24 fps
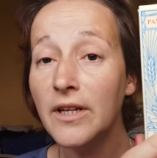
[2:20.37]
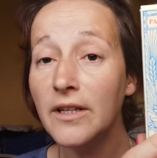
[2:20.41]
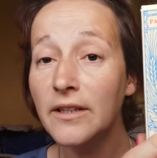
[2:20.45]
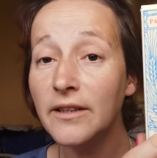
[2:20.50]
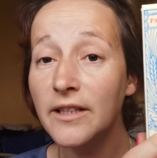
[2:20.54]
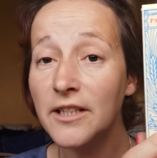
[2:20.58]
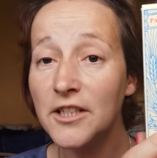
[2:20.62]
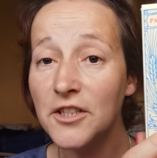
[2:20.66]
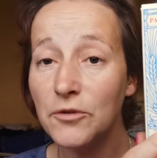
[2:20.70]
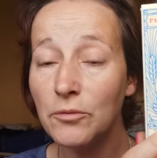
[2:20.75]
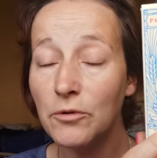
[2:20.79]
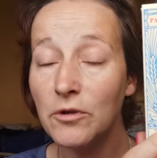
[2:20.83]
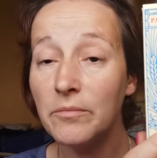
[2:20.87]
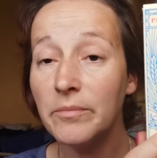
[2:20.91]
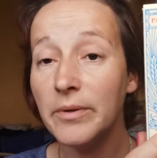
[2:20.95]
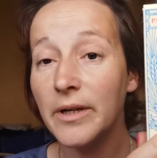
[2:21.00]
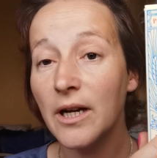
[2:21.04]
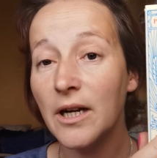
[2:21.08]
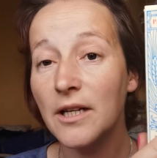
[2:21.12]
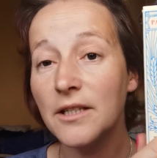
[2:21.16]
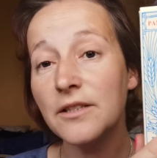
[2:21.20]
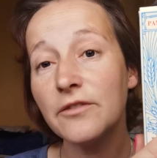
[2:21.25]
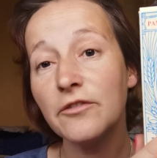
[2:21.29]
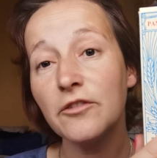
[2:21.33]
This one,
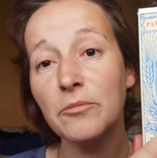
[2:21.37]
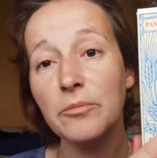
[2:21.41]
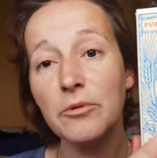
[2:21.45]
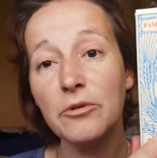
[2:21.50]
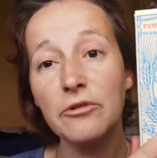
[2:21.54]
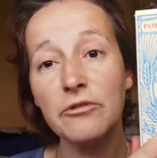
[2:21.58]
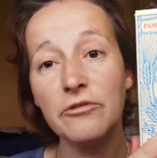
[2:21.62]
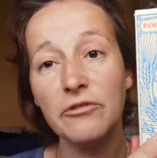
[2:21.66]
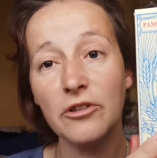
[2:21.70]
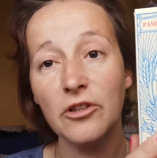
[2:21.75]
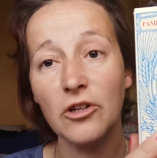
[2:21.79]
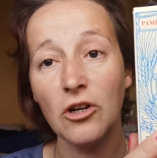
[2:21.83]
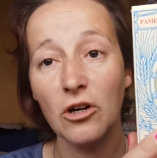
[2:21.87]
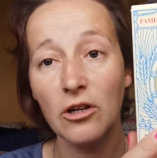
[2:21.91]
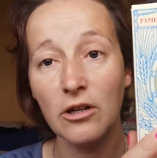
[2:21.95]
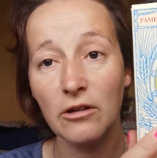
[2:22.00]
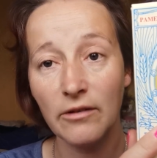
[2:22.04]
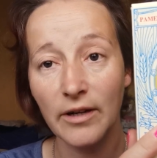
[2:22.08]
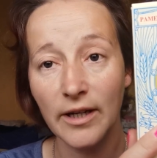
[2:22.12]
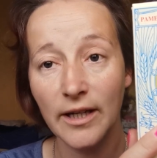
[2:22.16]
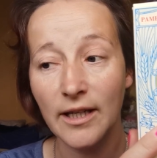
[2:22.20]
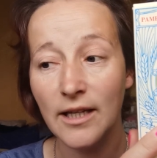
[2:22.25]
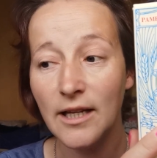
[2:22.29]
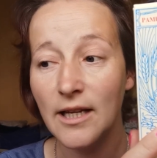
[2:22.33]
because of the beautiful
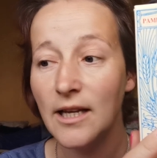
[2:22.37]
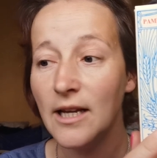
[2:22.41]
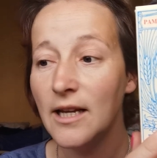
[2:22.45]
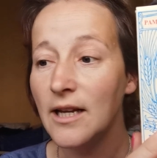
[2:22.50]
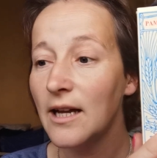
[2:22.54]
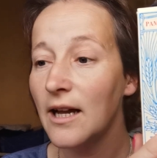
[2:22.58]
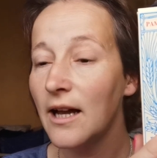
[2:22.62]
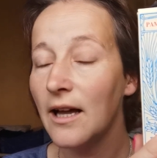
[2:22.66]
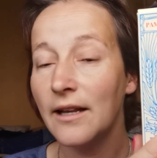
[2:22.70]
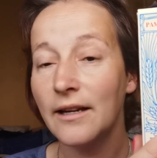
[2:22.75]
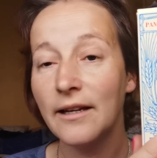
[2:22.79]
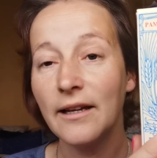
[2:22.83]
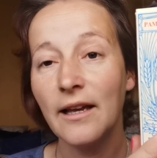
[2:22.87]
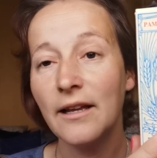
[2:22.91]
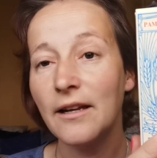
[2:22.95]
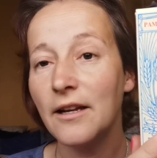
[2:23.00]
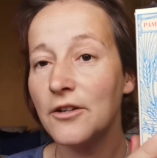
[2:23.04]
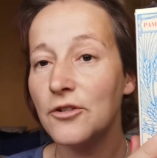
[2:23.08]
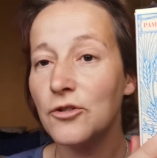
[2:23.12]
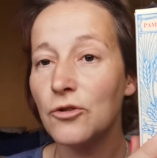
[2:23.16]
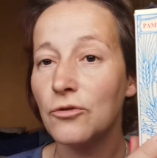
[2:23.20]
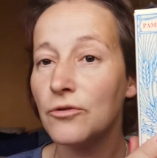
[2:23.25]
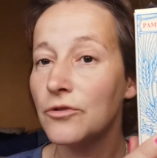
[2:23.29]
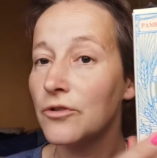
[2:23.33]
colouring, and again,
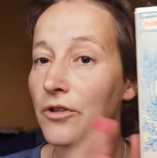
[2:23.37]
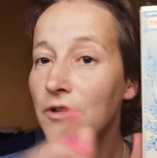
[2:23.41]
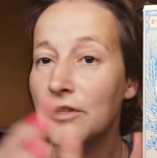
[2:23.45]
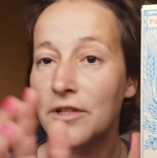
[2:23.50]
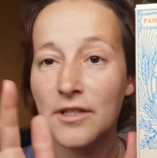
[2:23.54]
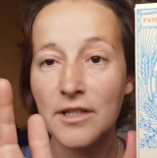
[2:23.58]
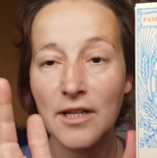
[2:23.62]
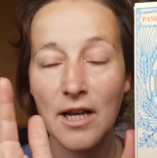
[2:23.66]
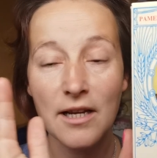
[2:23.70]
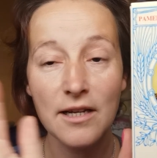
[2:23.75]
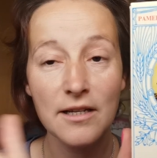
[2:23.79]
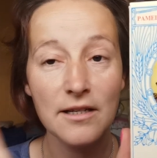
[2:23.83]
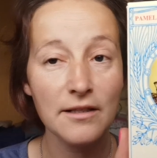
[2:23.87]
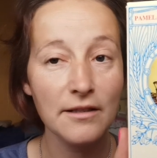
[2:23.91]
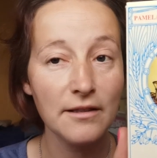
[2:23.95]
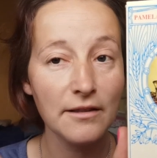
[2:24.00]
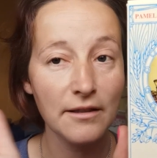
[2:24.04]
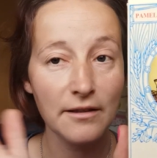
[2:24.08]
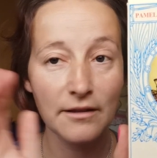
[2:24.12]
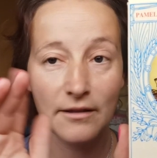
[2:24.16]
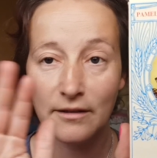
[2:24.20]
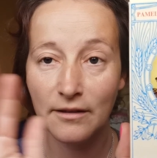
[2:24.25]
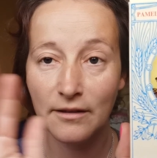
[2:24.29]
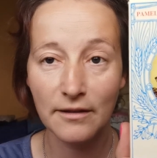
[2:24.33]
I don't understand
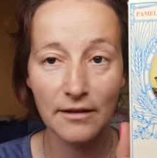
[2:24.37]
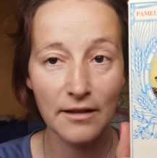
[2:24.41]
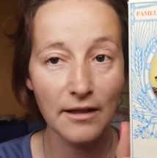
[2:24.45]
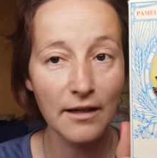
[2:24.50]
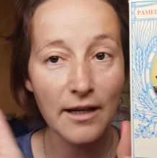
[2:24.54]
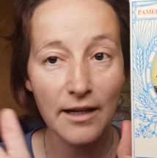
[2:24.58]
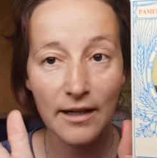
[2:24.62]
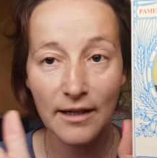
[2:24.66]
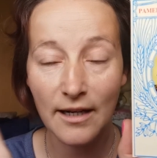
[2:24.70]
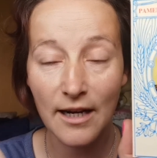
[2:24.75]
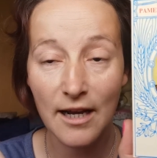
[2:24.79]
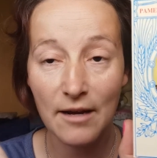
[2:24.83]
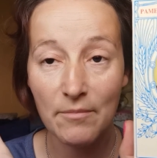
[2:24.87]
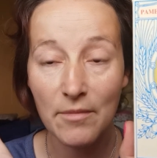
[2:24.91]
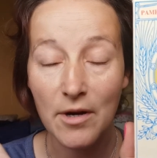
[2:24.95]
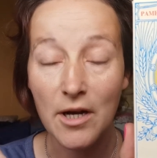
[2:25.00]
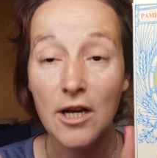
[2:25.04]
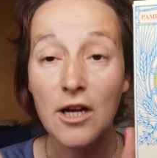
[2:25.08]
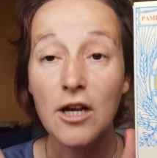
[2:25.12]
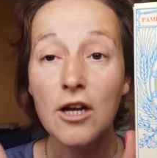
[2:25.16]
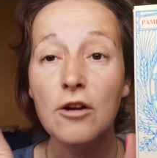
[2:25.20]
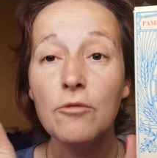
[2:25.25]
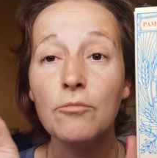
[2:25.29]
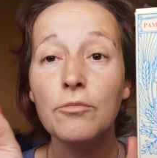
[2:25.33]
the nickname,
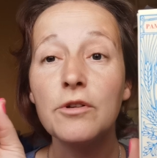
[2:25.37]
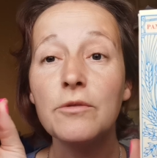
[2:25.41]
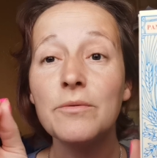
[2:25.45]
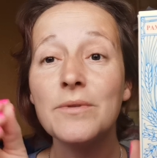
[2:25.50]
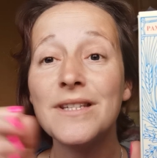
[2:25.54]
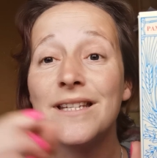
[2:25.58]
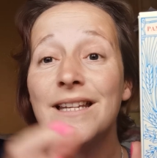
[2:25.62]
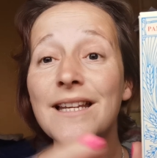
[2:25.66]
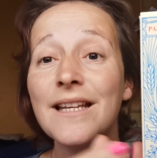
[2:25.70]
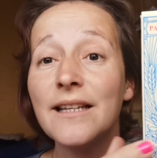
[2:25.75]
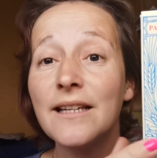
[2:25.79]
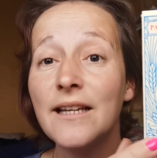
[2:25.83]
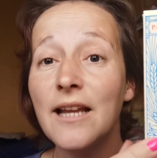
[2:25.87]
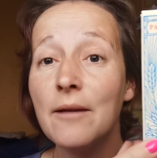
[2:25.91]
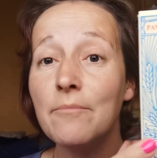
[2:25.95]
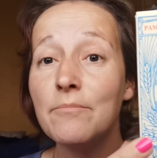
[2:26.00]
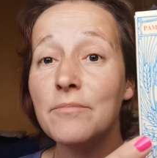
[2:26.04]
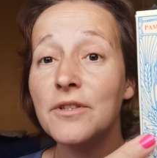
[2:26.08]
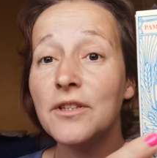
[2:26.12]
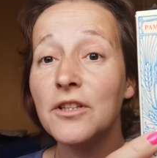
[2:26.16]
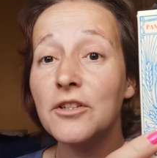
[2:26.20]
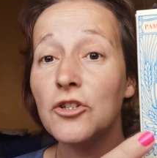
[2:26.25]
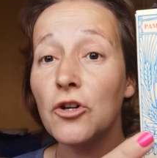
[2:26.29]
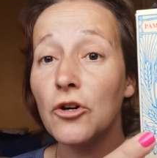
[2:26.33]
but it was
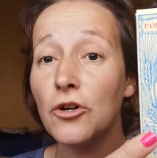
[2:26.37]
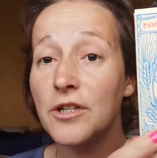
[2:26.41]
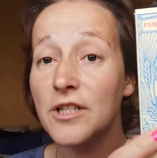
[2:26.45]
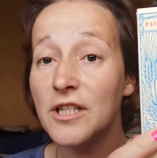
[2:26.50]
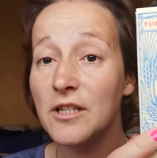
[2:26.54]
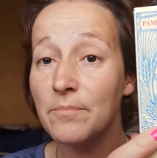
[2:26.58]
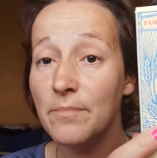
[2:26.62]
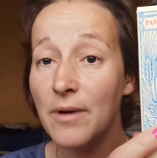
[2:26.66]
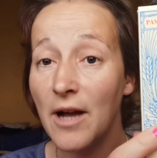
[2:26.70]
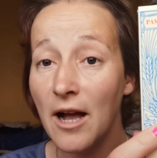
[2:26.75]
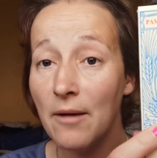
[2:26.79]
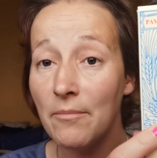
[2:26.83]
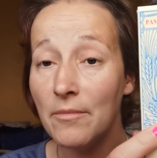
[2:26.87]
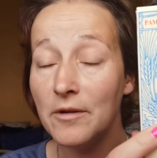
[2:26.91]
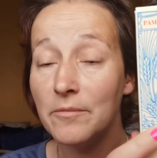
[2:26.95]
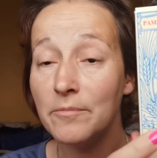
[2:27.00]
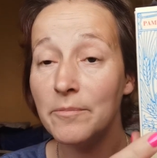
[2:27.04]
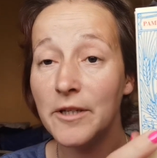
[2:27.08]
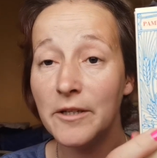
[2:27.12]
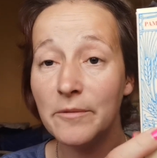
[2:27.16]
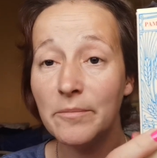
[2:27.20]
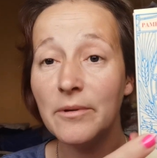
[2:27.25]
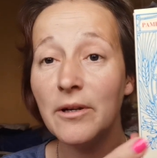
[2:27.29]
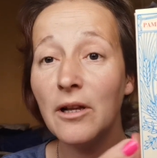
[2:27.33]
nicknamed the Dirty Pam, and
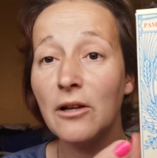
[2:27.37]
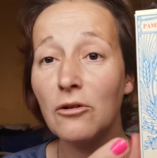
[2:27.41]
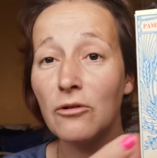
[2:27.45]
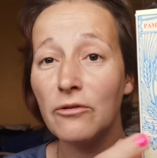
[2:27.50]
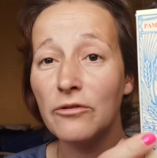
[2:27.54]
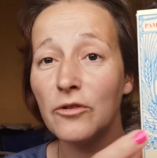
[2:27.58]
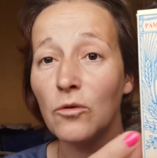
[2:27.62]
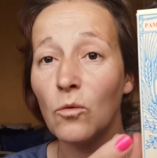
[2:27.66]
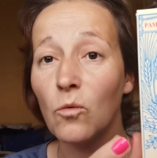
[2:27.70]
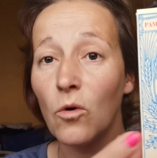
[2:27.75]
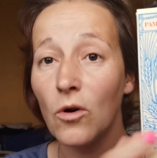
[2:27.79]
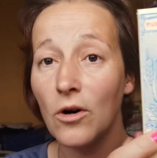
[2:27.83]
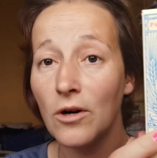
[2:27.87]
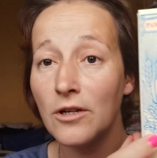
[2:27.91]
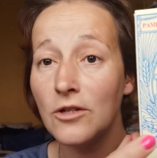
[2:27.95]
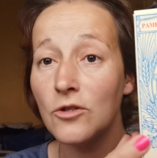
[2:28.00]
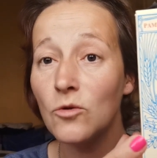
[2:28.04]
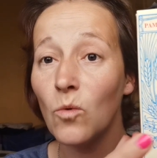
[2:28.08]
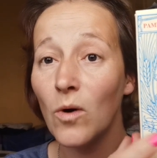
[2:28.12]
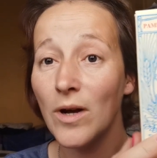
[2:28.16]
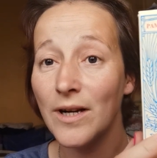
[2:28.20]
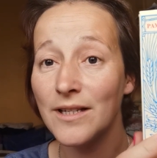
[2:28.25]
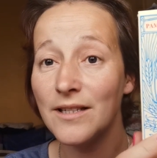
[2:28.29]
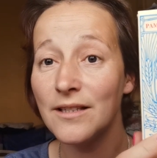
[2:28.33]
people all over the
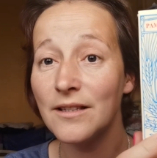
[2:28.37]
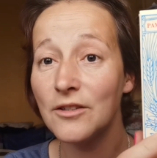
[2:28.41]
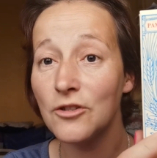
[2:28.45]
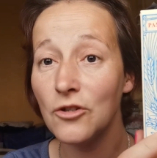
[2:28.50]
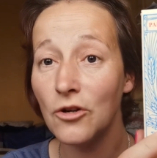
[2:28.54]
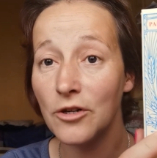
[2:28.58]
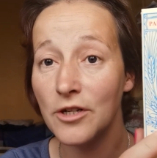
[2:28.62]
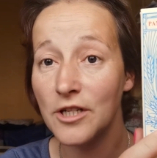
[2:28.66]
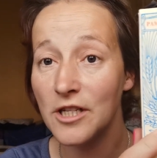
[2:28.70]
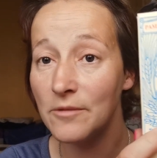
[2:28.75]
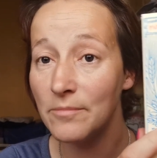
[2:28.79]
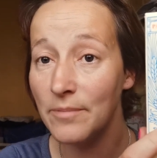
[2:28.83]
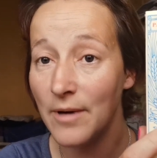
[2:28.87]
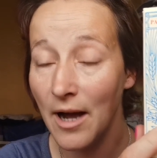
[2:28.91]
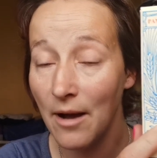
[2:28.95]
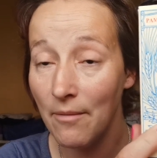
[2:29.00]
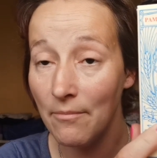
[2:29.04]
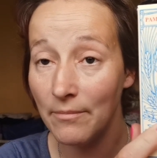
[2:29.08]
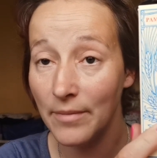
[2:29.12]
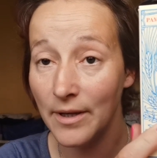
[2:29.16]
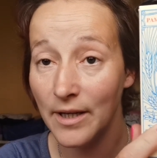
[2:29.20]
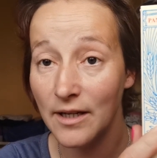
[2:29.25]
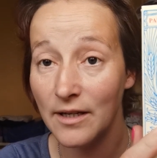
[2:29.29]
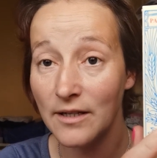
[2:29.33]
world wanted the Dirty
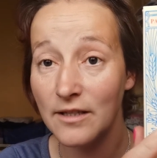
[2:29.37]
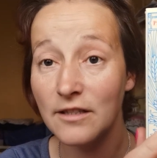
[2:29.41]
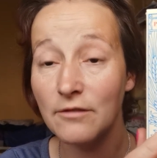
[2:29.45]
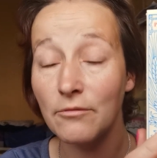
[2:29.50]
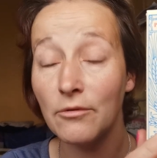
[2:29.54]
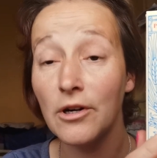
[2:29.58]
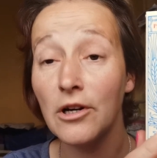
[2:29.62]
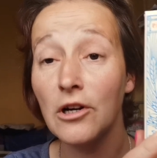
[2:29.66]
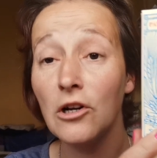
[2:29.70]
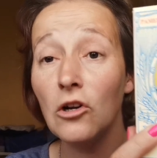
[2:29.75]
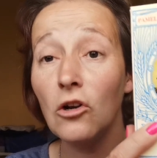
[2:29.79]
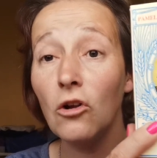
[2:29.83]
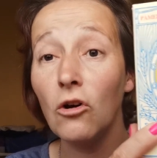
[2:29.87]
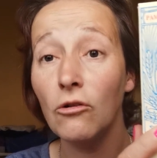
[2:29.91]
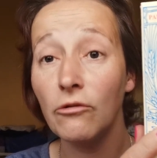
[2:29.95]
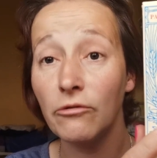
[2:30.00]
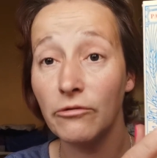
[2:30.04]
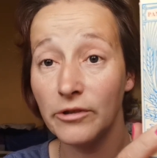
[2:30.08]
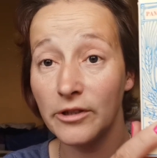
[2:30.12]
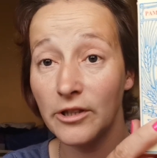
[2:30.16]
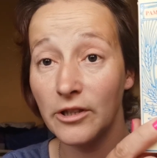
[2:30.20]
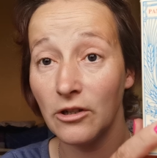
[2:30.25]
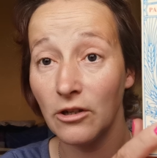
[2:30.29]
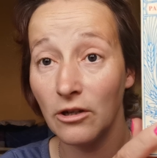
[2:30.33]
Pam because they were in
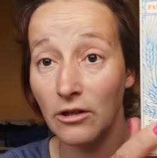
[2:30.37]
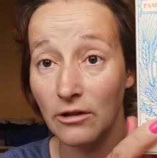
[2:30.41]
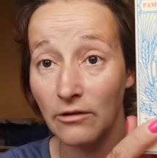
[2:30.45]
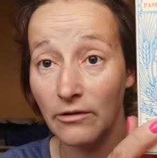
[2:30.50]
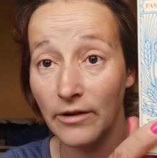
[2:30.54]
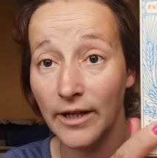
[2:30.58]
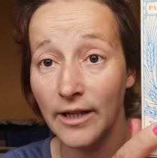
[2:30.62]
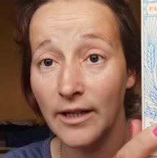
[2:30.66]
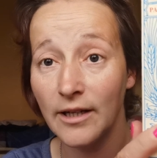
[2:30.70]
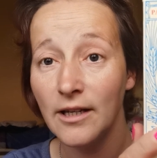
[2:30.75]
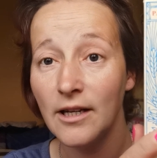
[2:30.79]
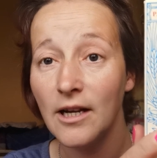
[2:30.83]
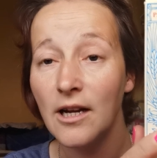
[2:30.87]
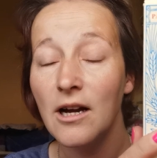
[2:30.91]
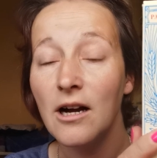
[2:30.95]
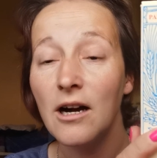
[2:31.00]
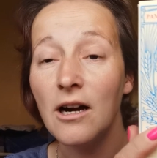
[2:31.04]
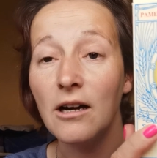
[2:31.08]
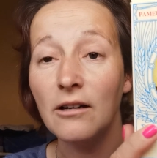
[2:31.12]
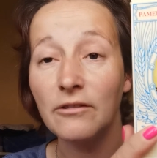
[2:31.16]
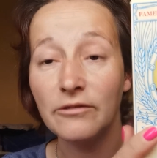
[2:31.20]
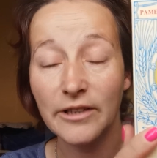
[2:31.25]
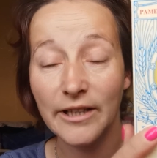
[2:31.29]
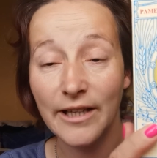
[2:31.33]
love with the colouring
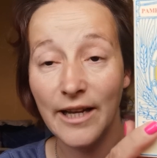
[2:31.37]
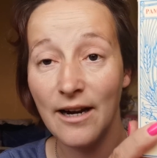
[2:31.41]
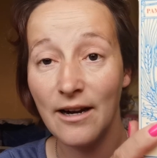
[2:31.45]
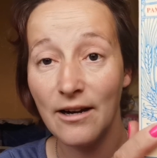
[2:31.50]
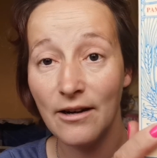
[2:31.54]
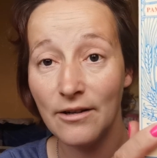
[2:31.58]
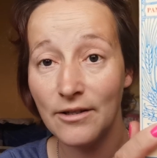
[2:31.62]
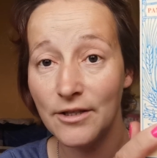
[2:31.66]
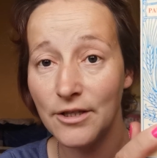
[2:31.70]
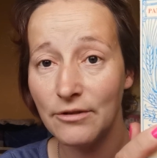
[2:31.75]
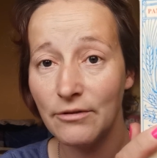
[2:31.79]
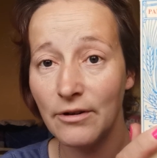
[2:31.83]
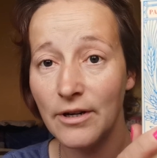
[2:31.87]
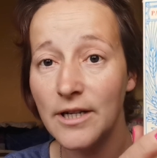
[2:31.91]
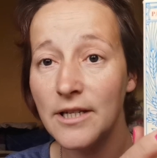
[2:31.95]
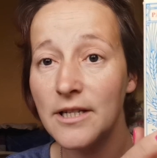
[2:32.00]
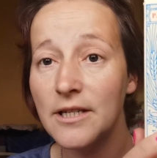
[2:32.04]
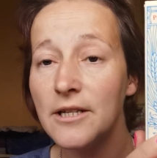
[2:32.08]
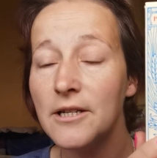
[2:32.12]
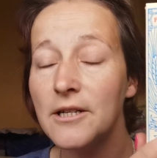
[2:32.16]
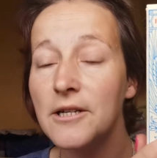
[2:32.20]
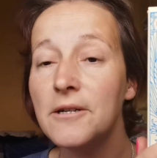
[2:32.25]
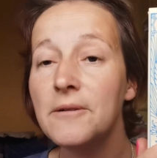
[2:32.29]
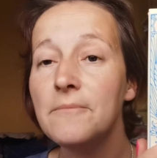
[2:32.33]
of the cards,
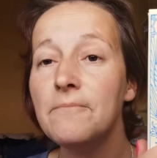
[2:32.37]
right?